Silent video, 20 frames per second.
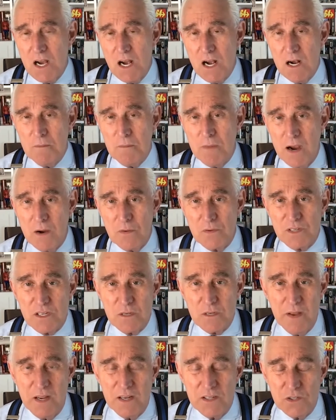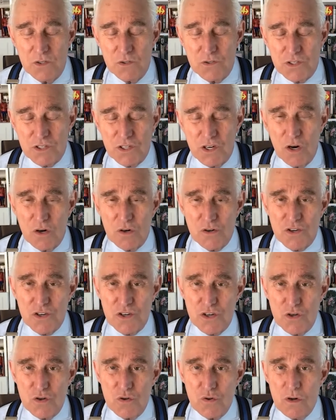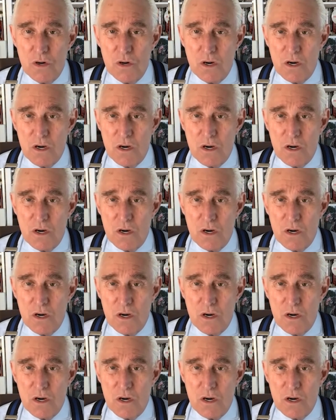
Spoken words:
I would commend you to go to